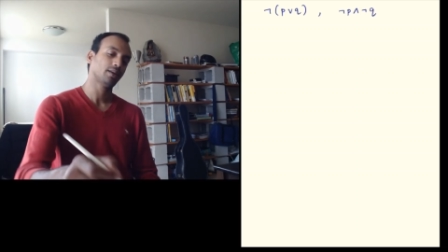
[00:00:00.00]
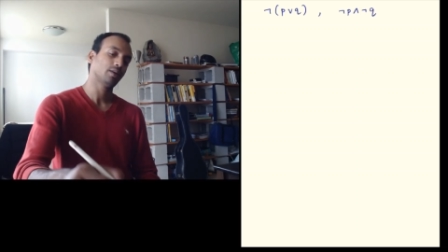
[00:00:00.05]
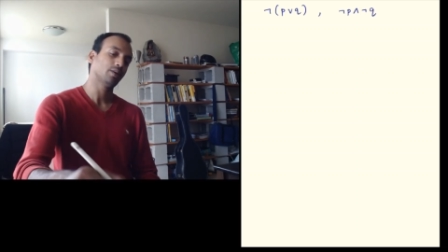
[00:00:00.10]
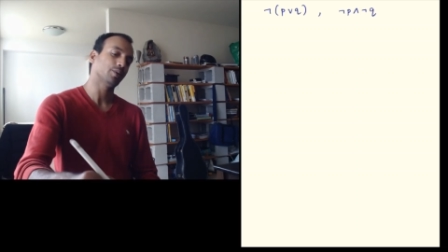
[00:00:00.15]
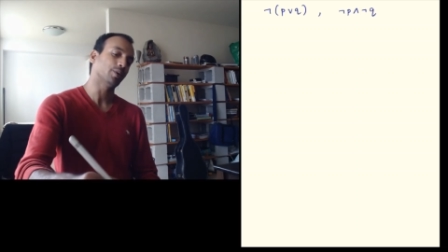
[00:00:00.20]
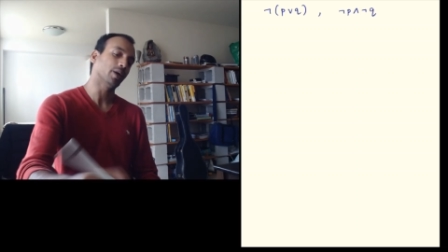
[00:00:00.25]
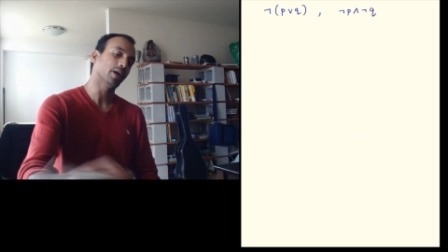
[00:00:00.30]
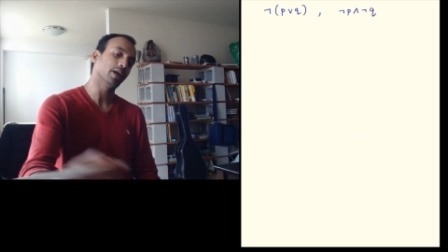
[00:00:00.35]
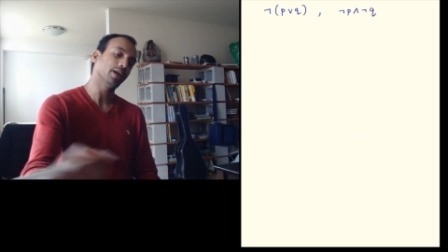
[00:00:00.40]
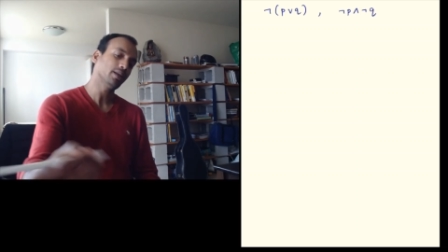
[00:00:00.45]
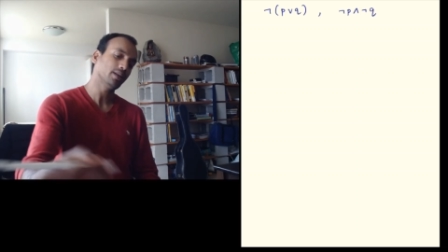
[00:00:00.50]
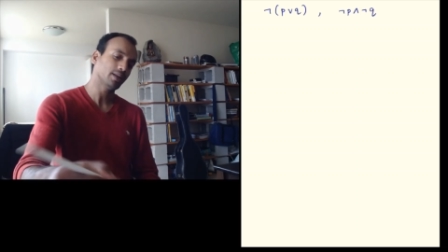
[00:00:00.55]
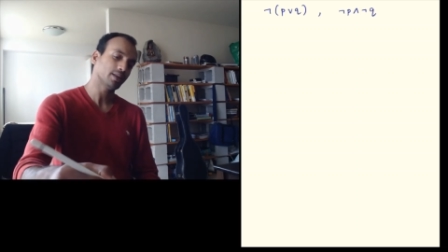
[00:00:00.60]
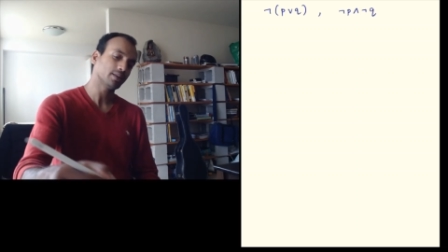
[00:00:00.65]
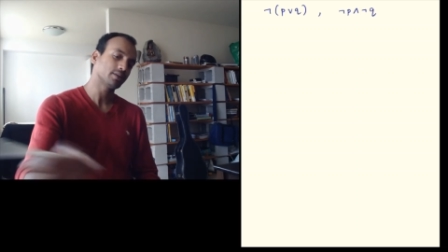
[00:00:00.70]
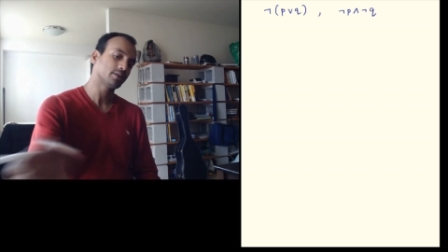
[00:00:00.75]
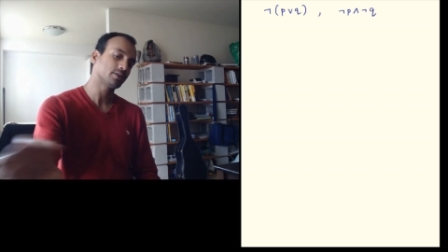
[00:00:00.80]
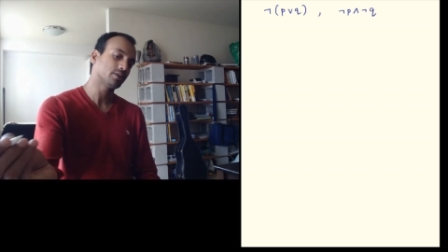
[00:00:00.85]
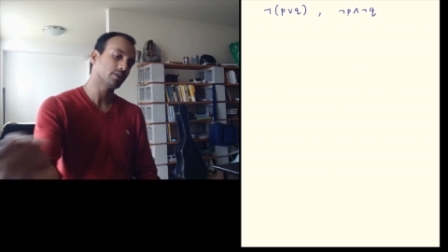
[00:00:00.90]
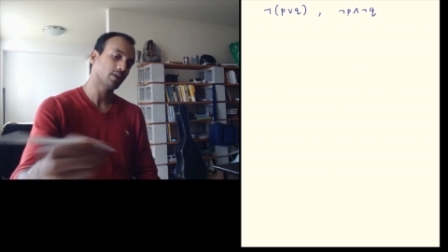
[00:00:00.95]
why
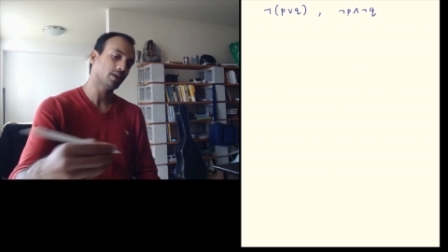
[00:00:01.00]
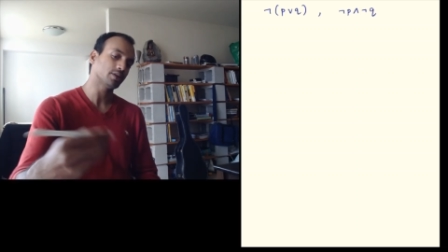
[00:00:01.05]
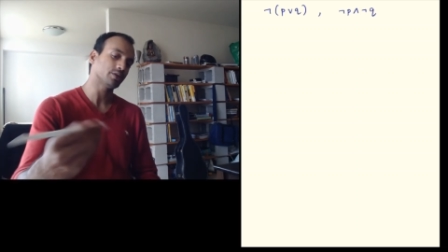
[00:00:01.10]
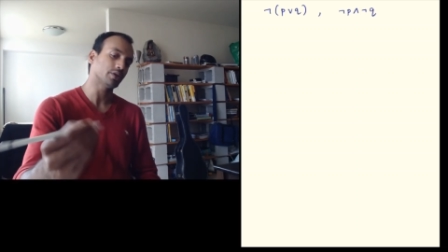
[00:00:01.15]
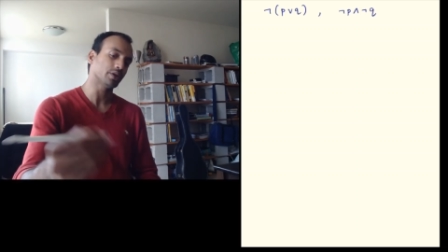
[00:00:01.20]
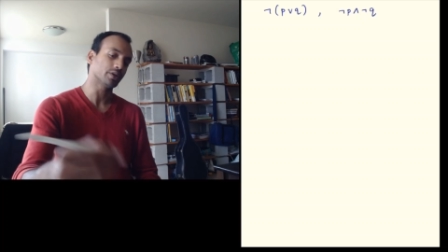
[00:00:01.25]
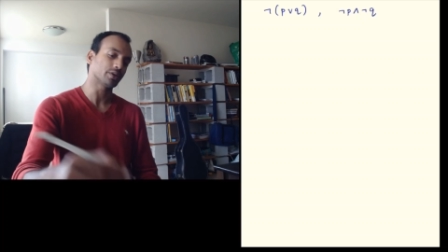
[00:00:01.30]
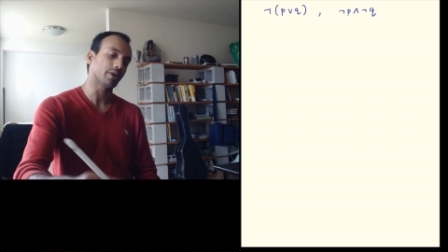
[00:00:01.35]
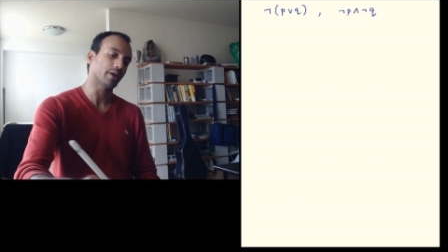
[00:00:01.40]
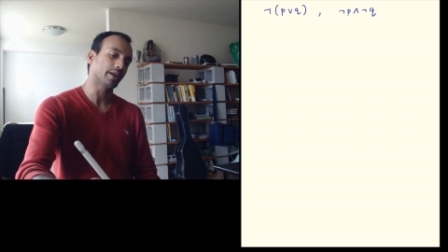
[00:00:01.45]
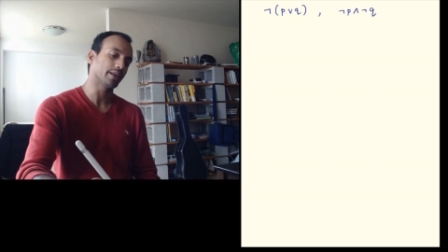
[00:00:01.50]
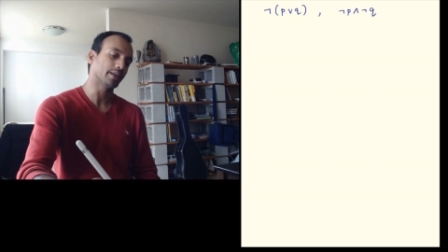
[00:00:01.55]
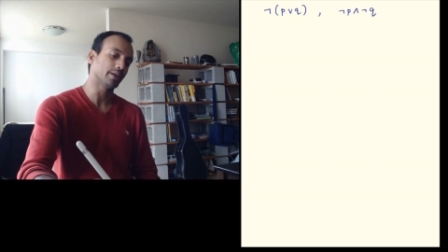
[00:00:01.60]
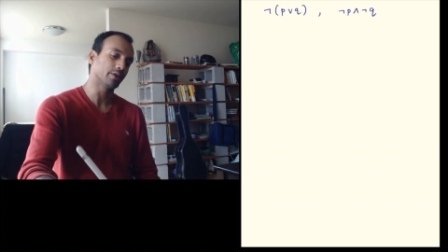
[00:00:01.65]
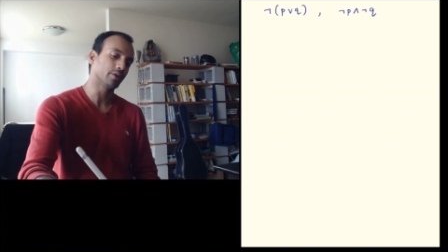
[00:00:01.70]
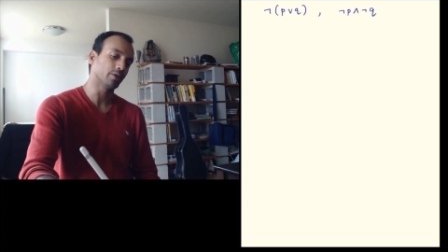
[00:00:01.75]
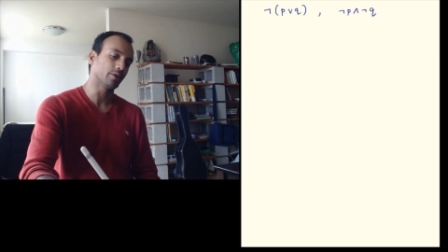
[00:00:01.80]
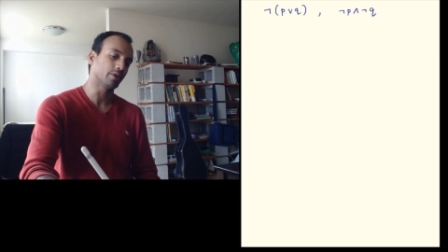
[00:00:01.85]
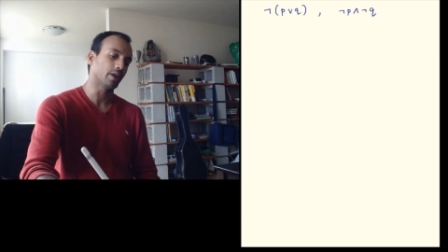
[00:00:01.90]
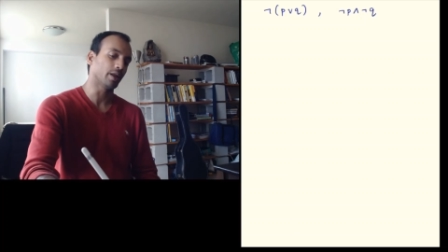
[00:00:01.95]
let's let's just write the
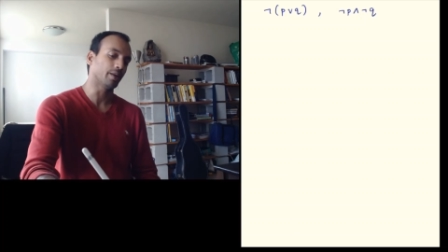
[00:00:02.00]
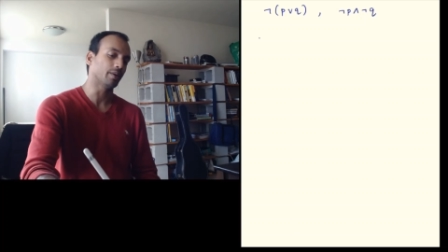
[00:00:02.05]
truth,